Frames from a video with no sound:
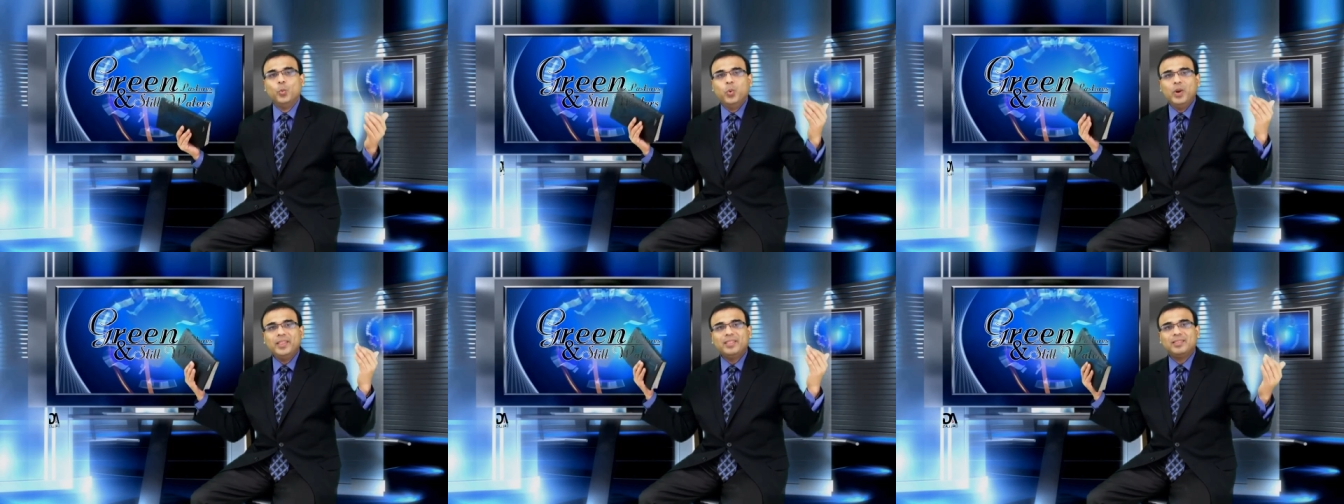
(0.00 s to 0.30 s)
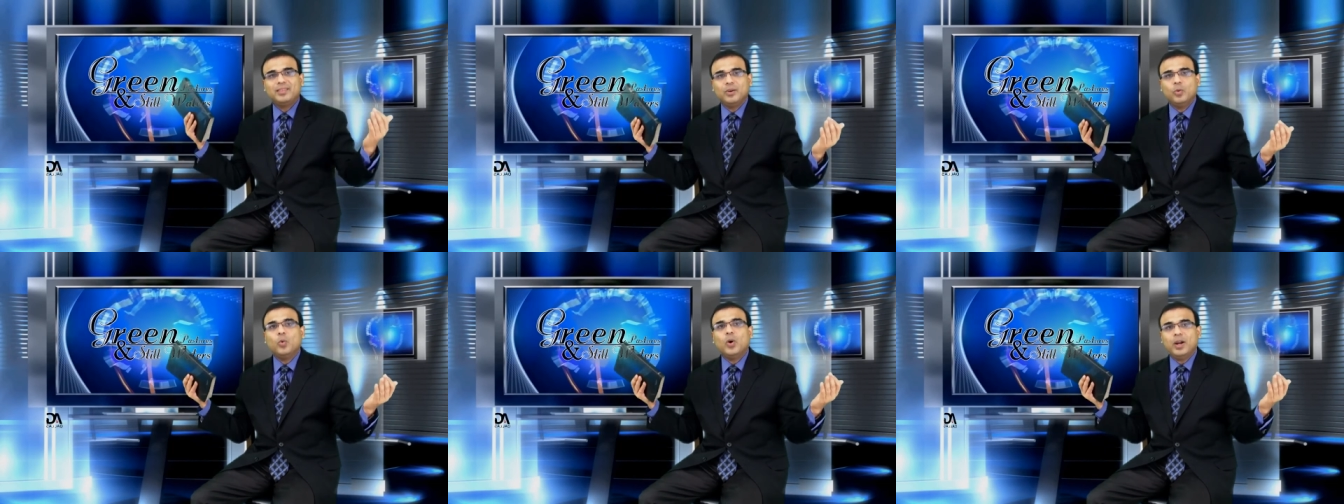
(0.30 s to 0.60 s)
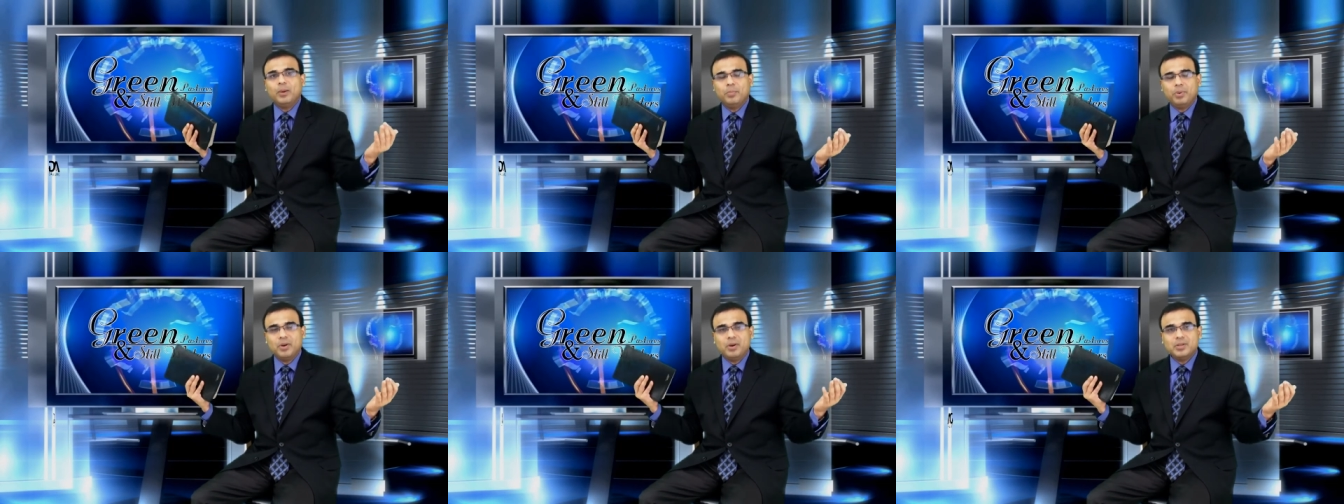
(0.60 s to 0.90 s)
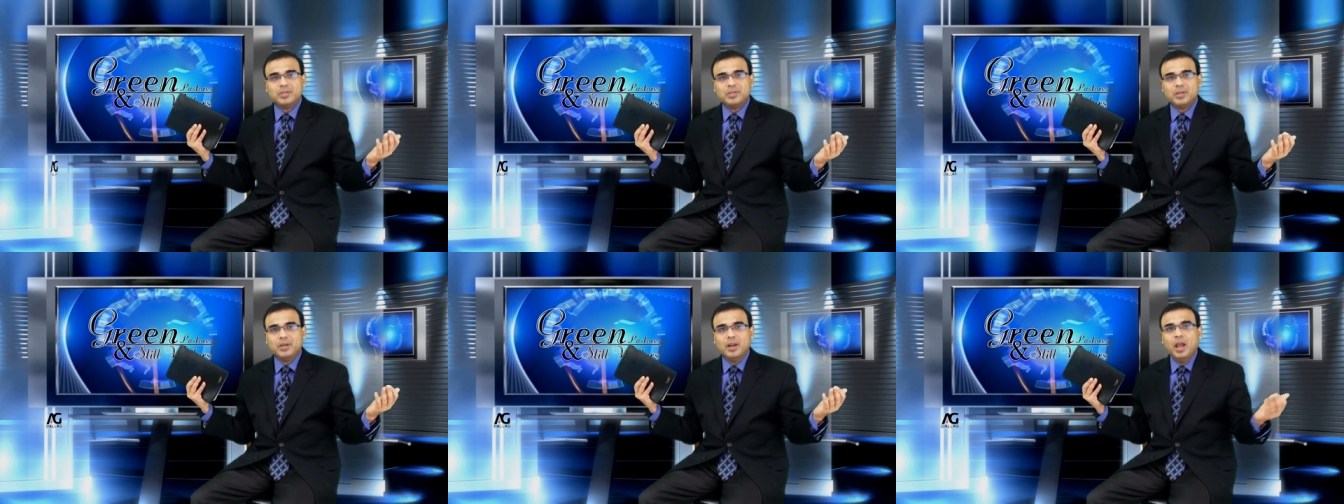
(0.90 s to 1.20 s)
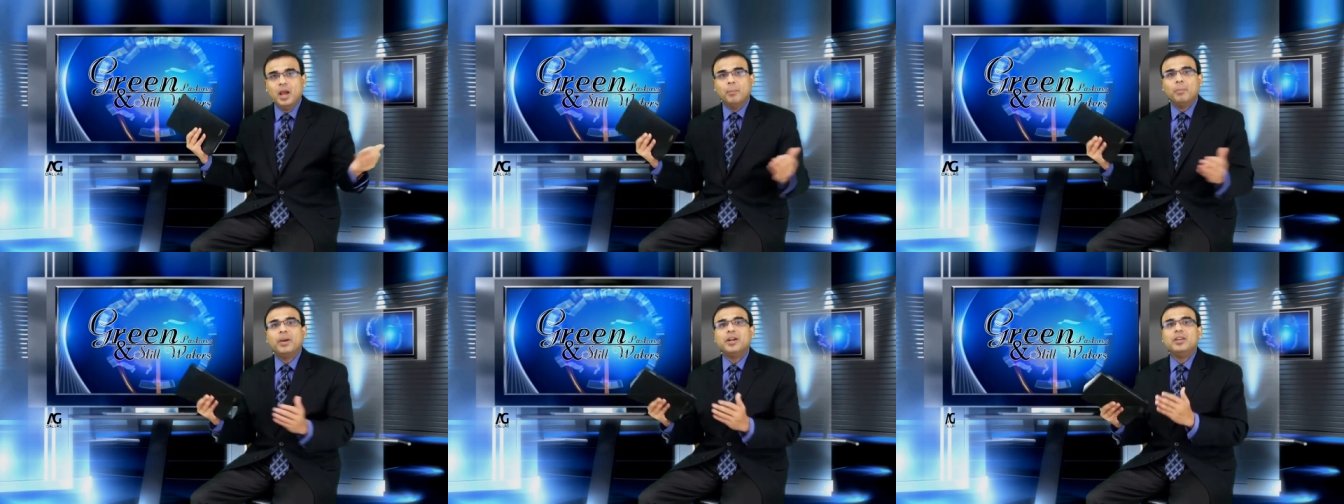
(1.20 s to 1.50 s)
with one person,
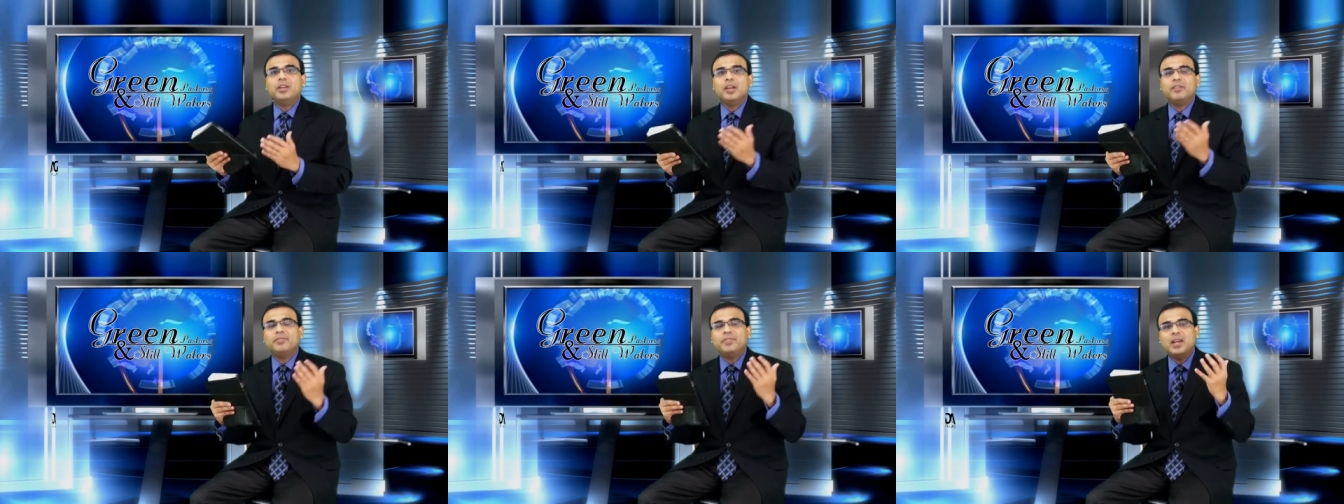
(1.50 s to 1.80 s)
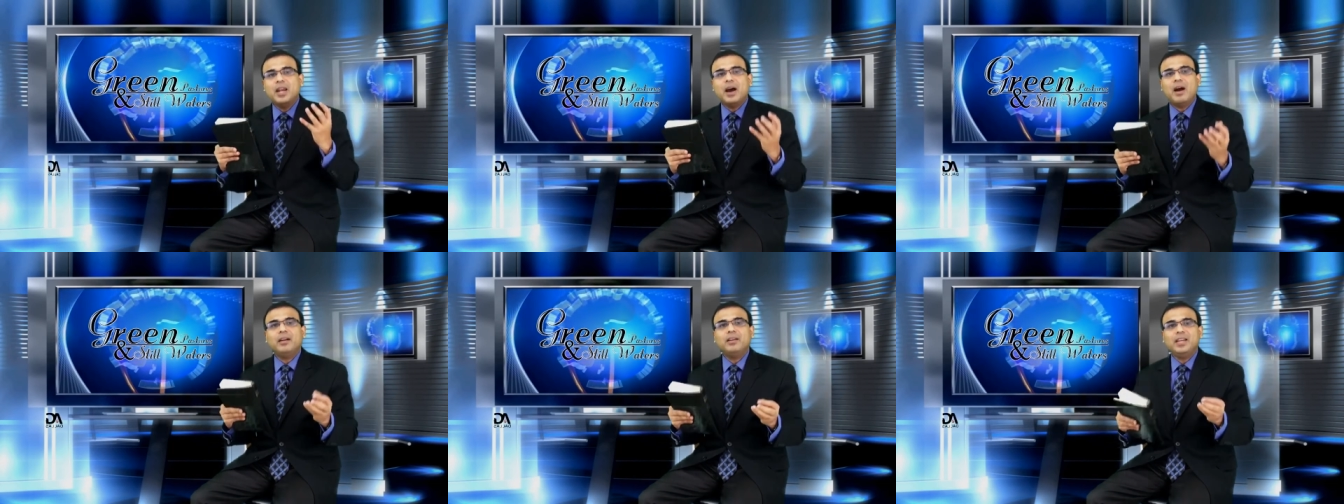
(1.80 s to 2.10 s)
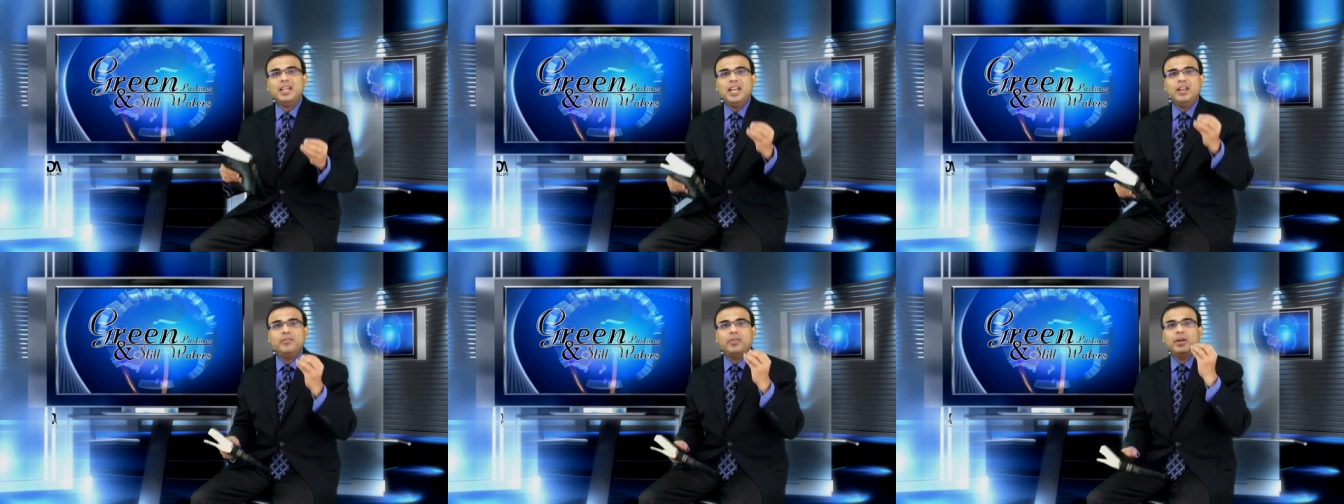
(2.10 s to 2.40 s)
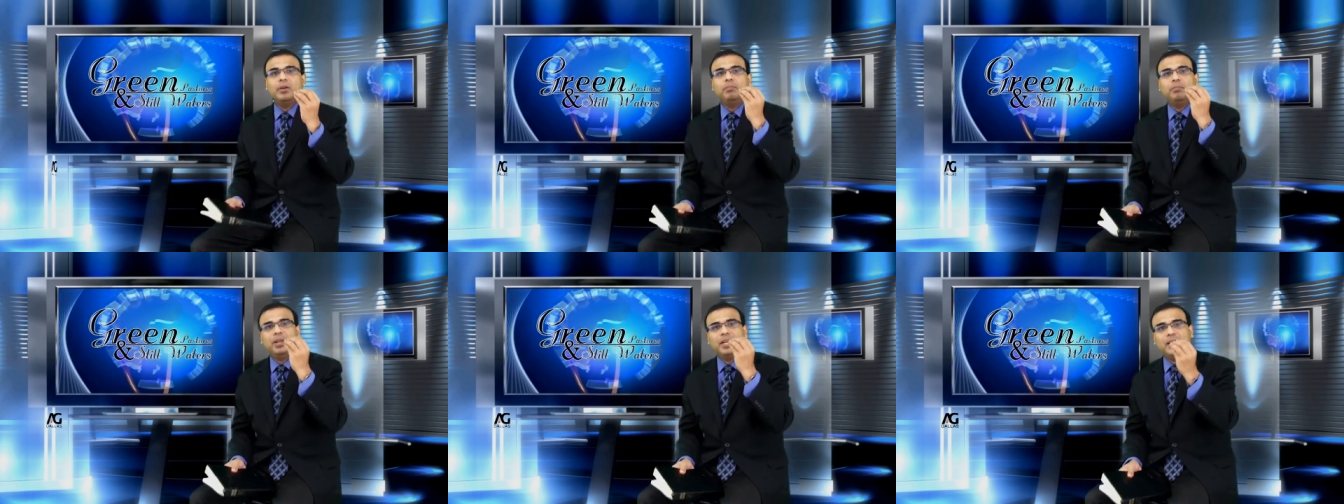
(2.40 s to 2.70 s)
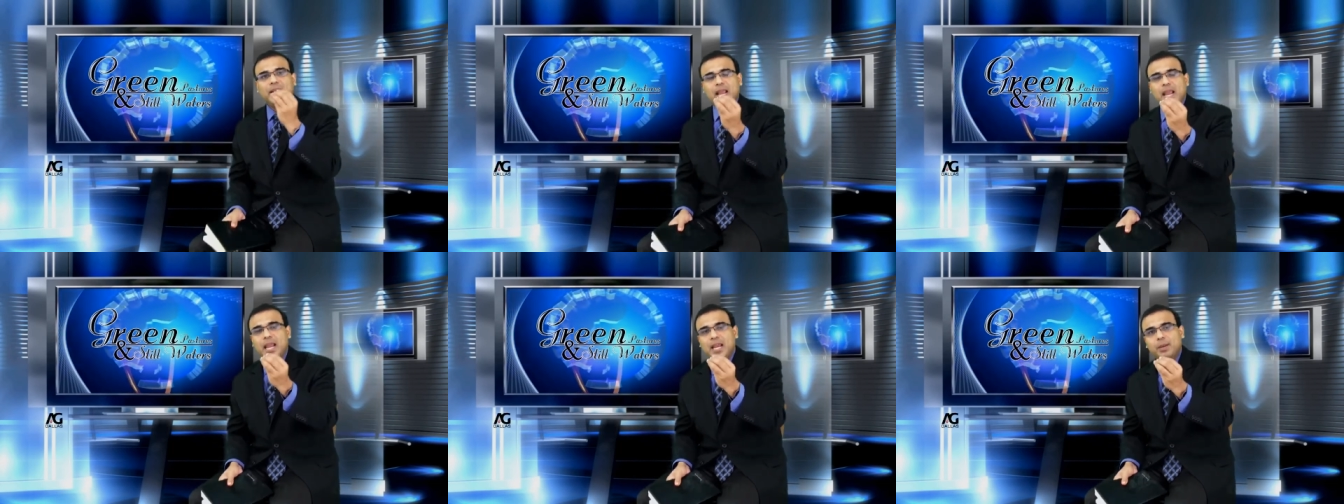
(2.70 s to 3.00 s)
but you have not even
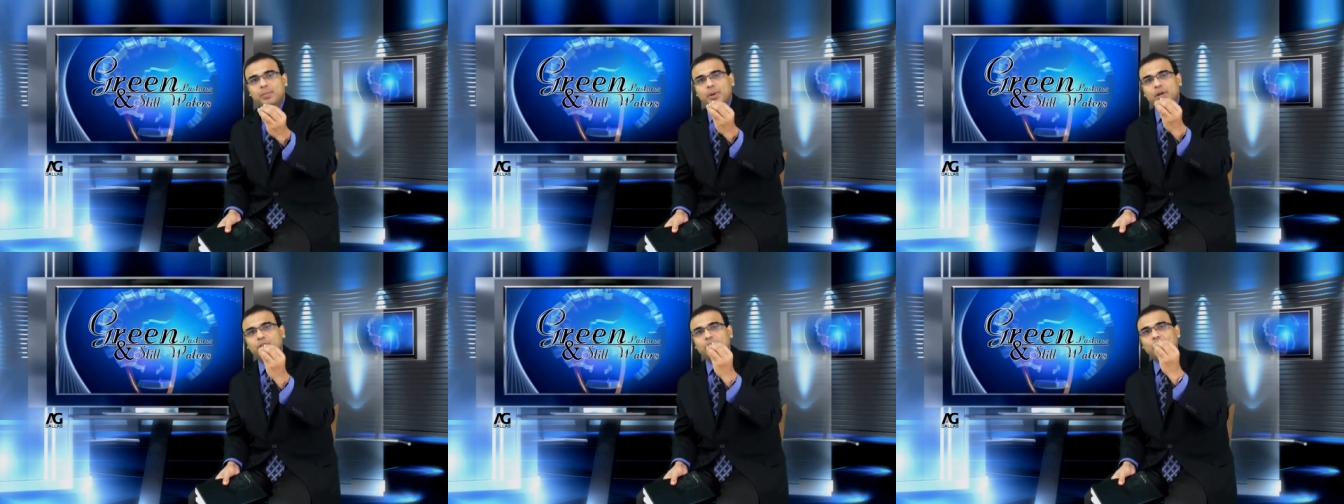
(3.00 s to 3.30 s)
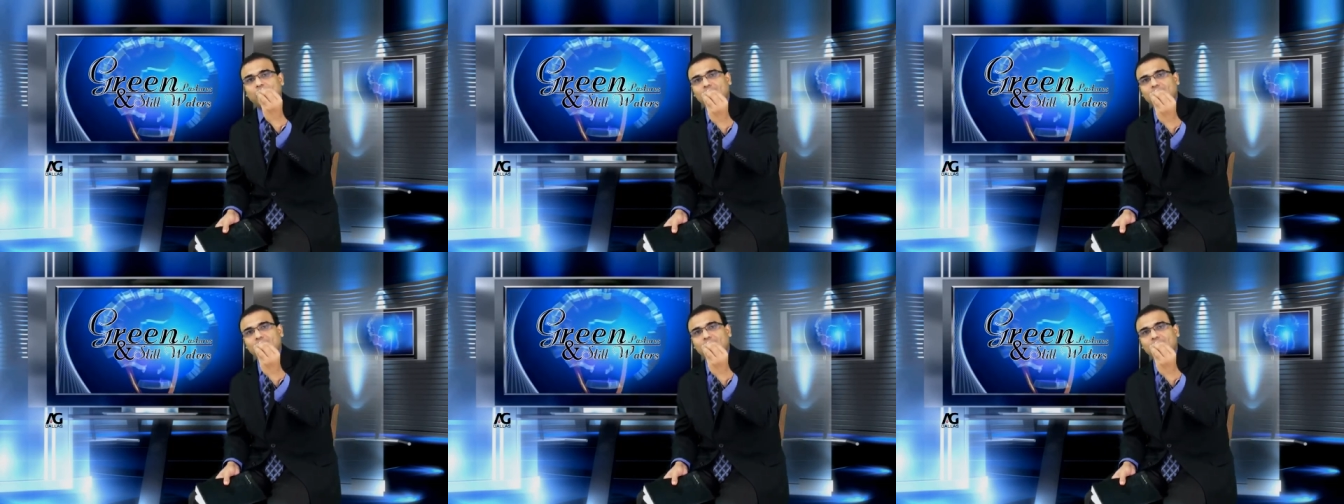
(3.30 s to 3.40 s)
been able to